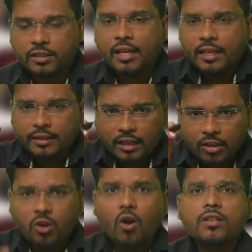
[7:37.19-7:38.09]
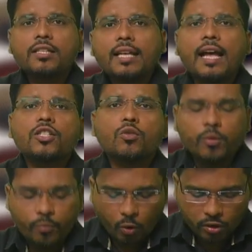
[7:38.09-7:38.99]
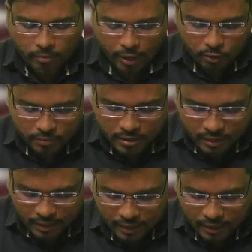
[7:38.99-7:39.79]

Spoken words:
that losses has to be borne by whom, sir?